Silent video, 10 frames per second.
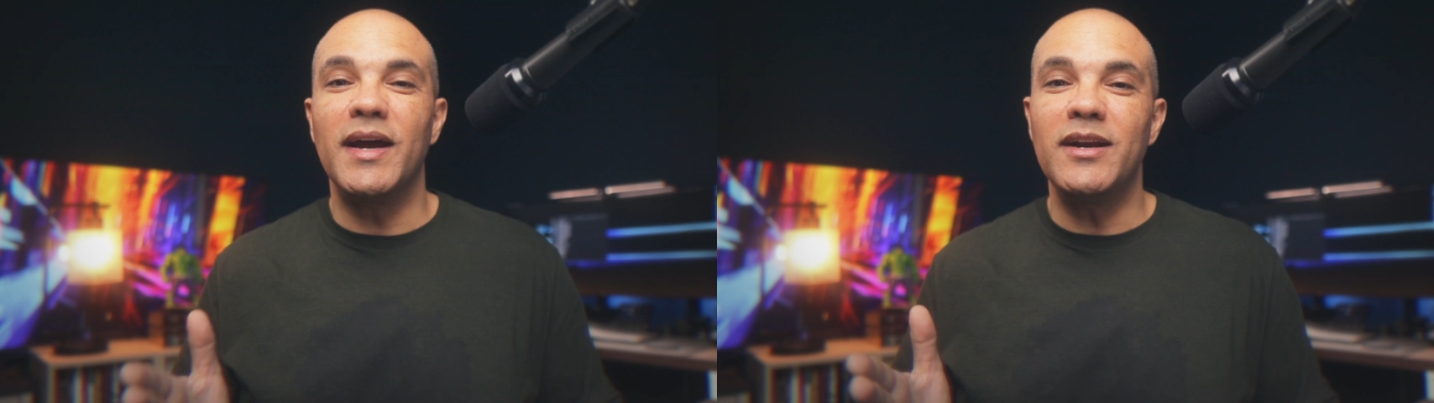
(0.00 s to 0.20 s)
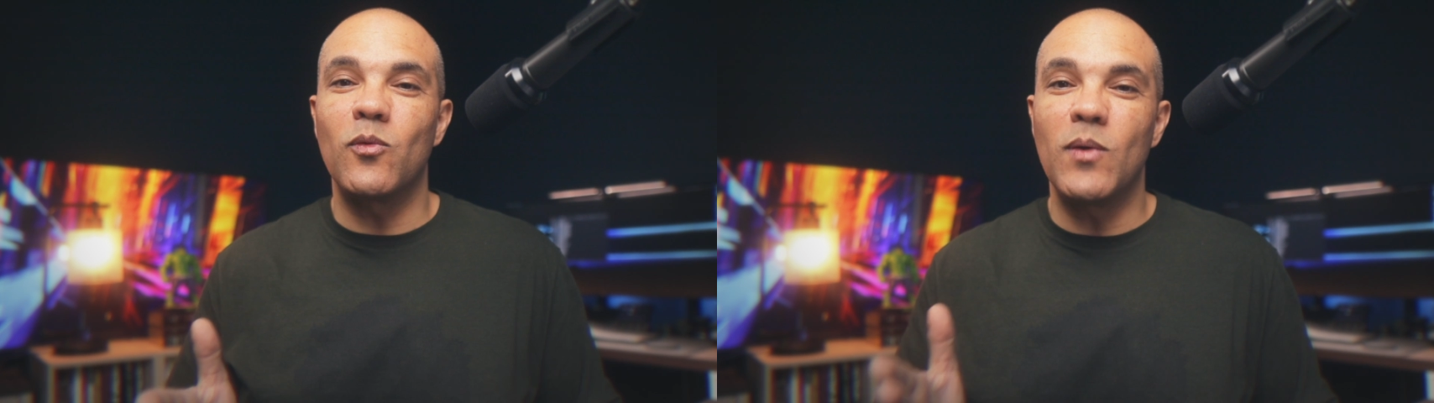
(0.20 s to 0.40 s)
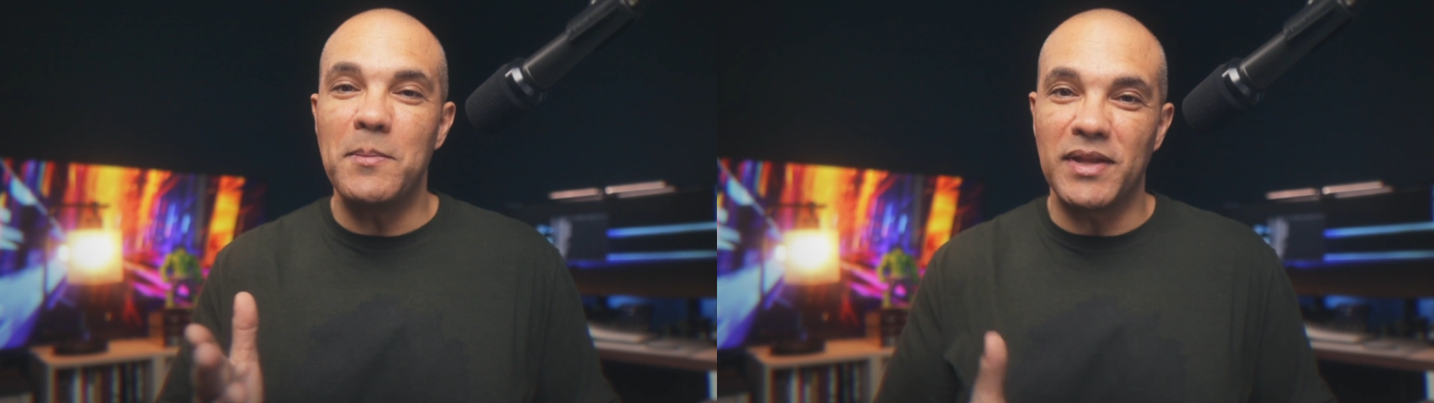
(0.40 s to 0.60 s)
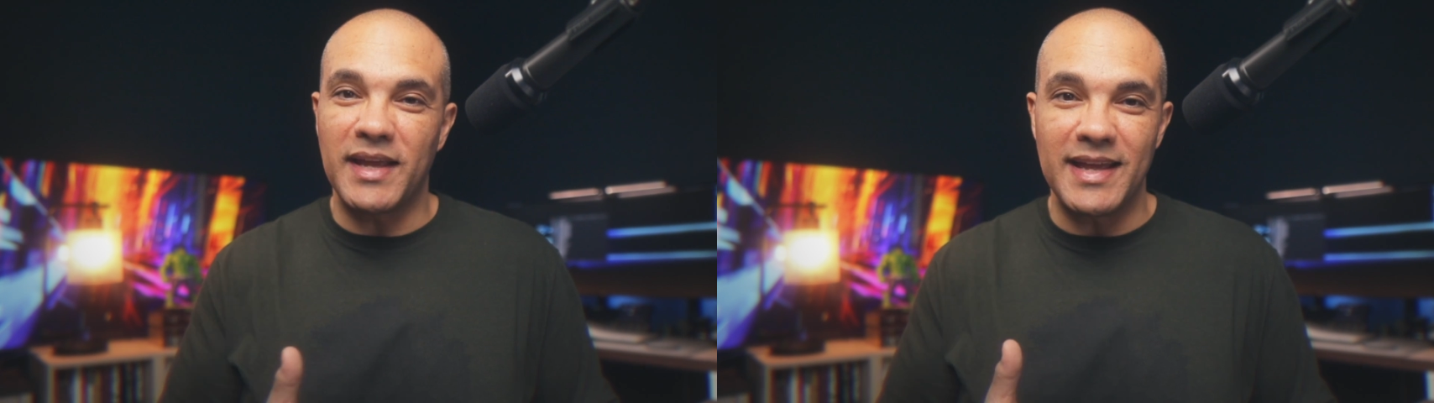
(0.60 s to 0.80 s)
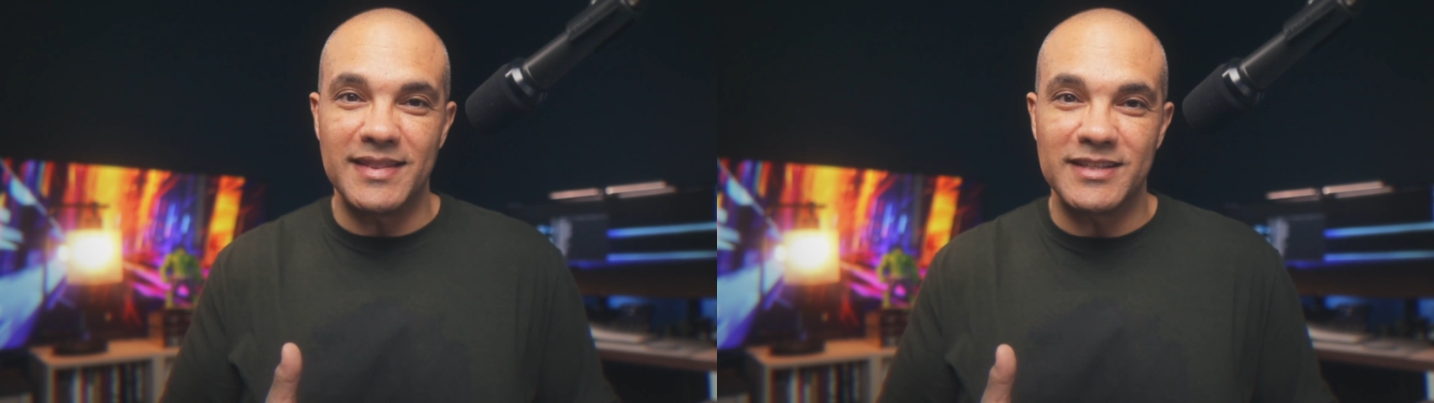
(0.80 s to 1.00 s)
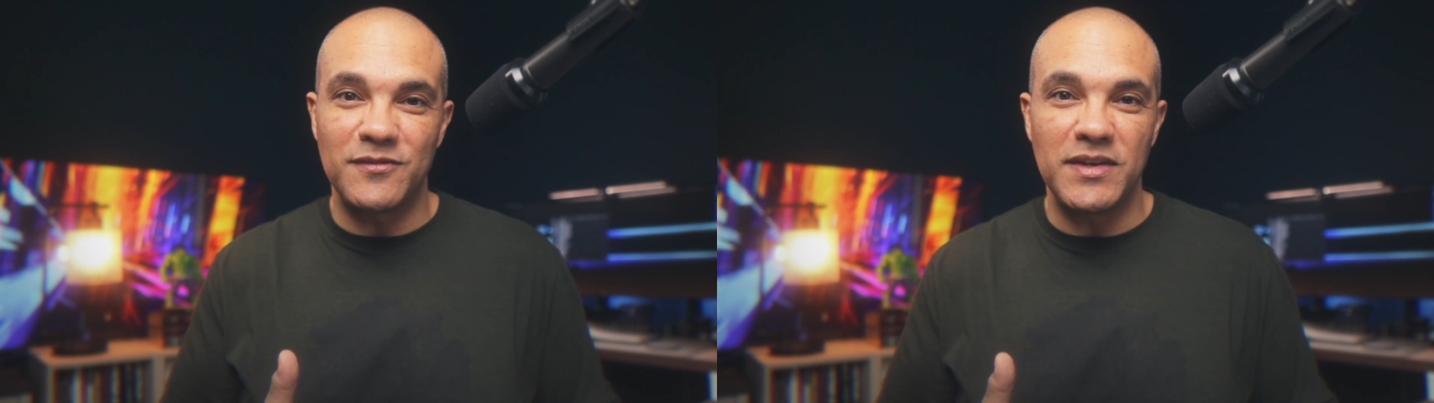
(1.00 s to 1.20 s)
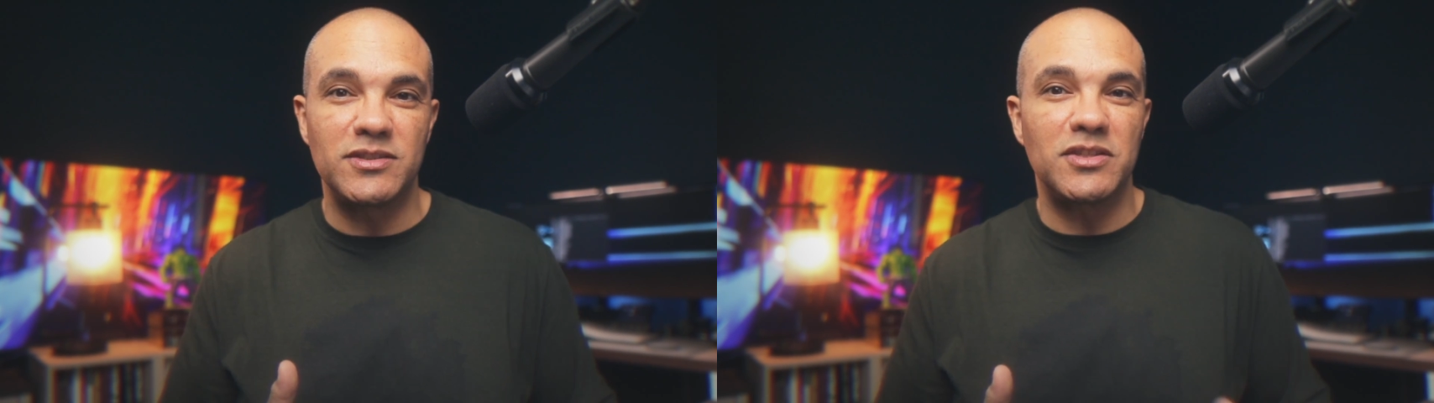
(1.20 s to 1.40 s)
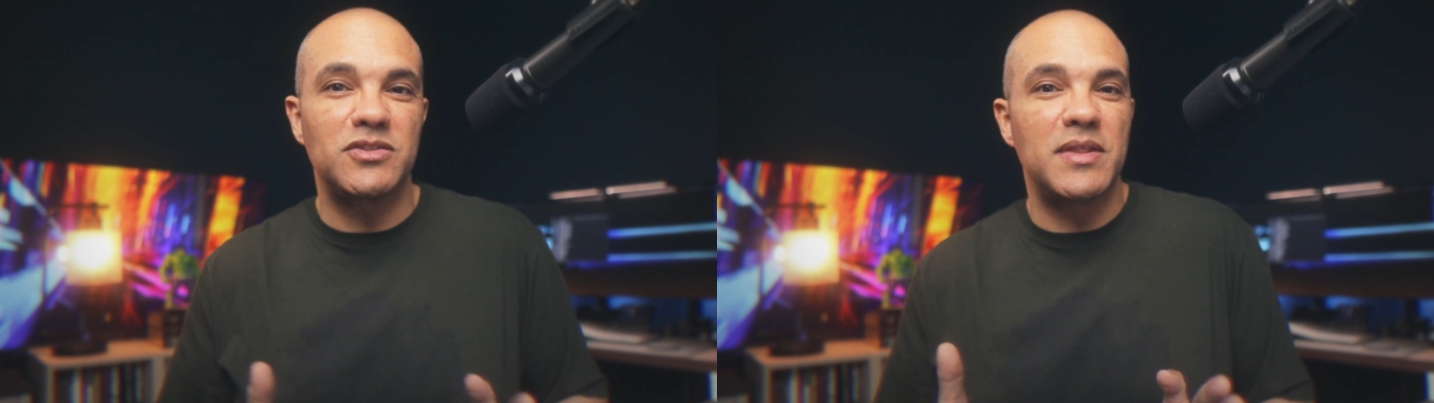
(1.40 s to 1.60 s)
to replicate this
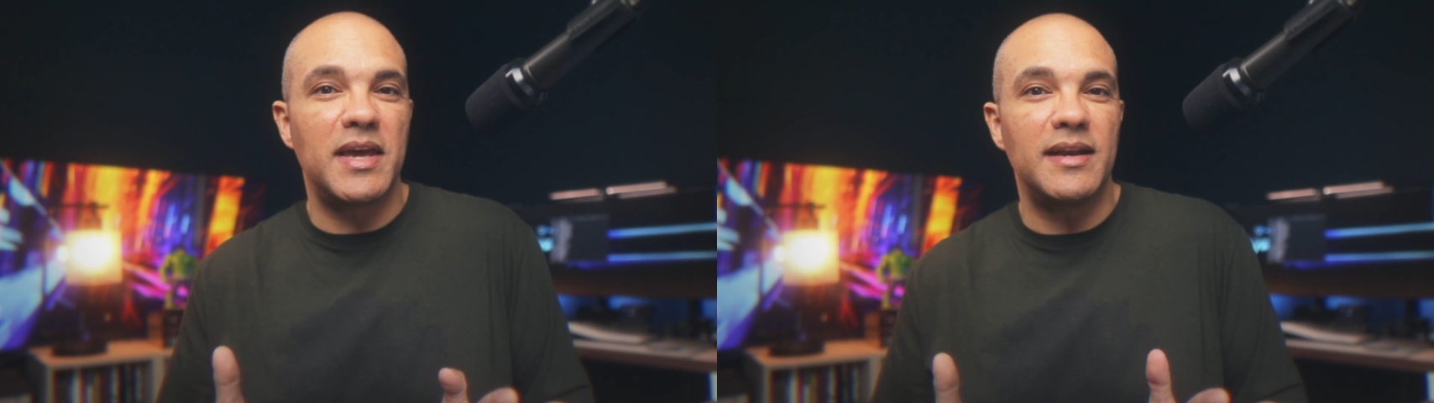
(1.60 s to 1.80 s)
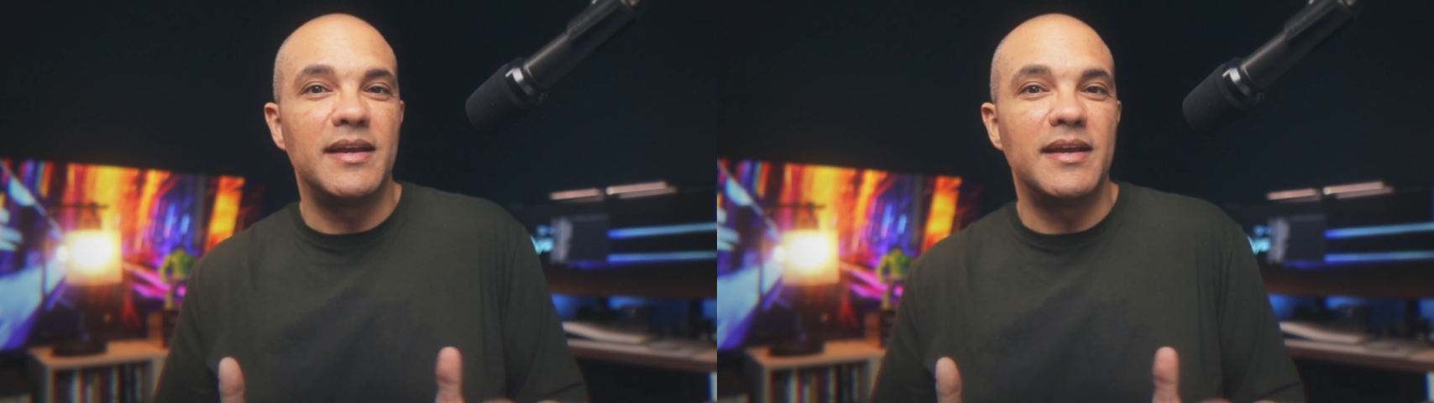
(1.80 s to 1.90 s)
feature so that